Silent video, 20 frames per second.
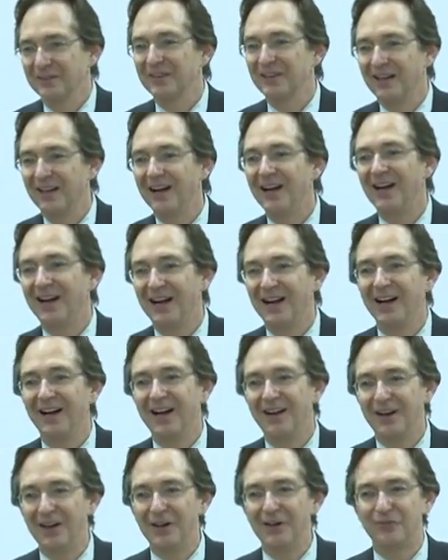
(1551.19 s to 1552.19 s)

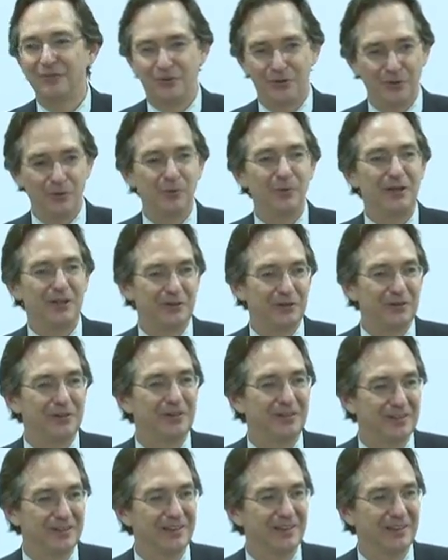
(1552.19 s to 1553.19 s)
uh, for the winter